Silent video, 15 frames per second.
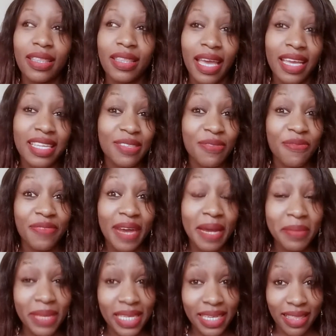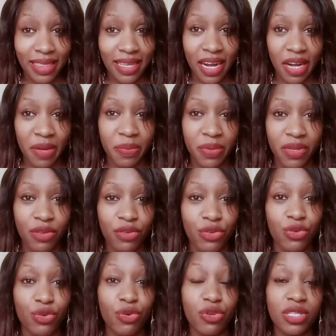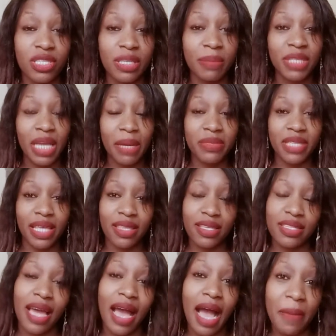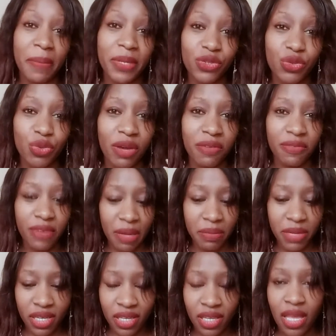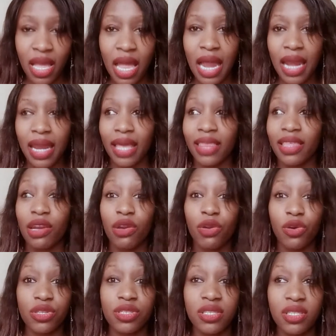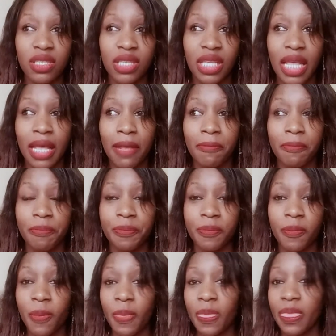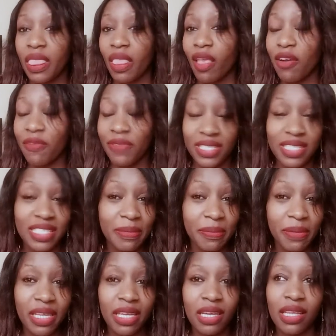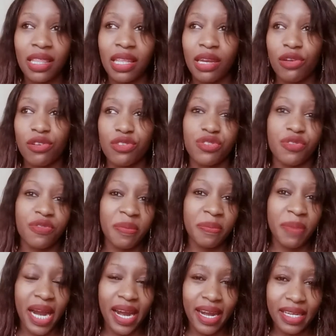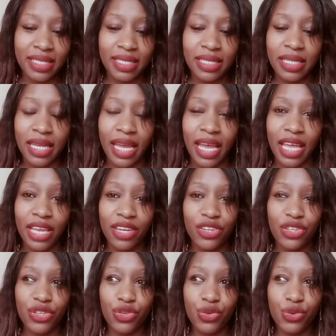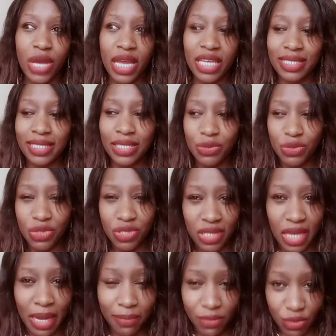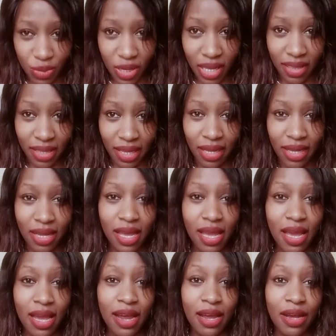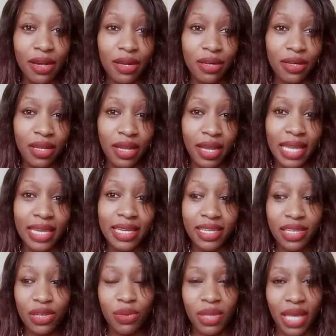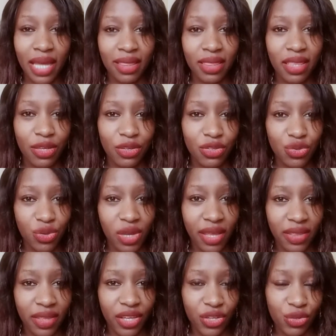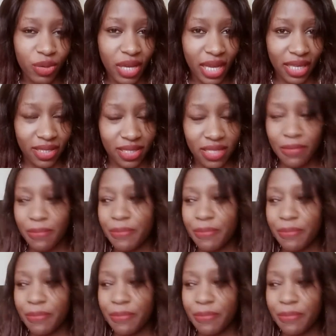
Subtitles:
There is family therapy, because sometimes I think that happen to a family, like the loss of a sibling, the loss of a parent, and you guys need to just come together and deal with that thing together. You get?